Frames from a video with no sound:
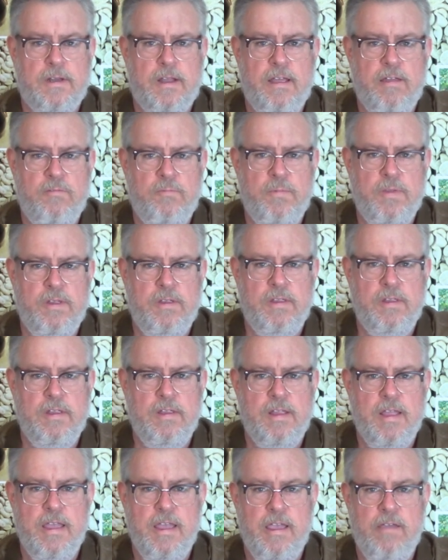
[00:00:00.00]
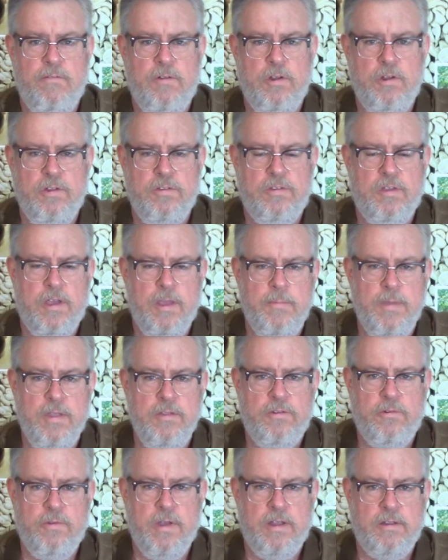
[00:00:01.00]
I've been having a good time
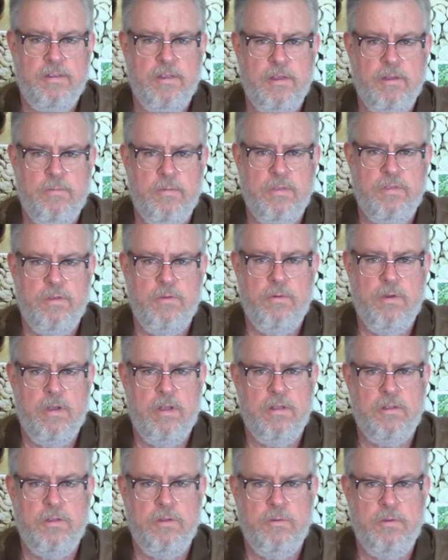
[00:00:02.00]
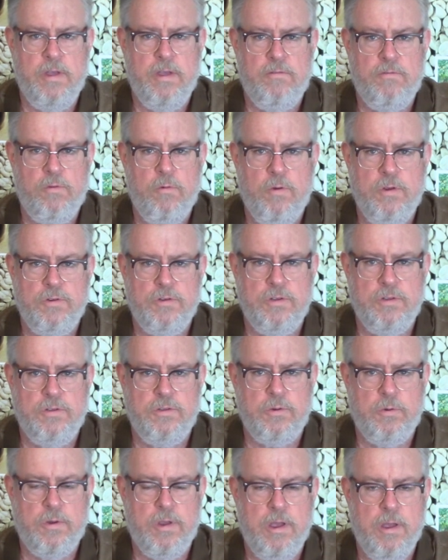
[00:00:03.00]
interacting with you all who have
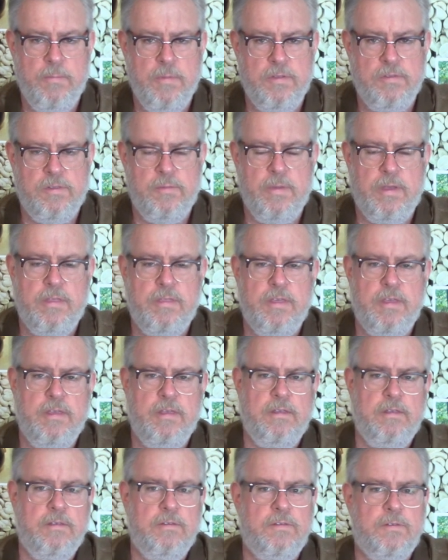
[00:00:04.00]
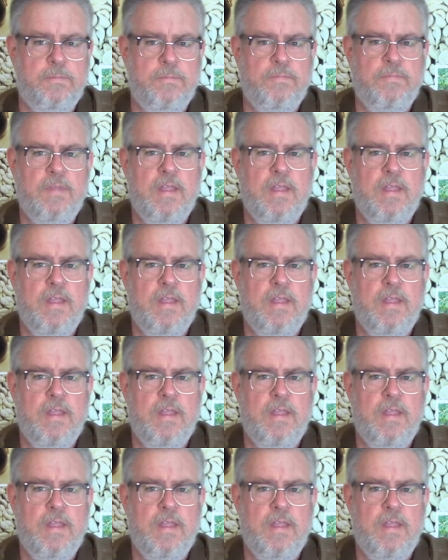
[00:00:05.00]
questions or comments about things.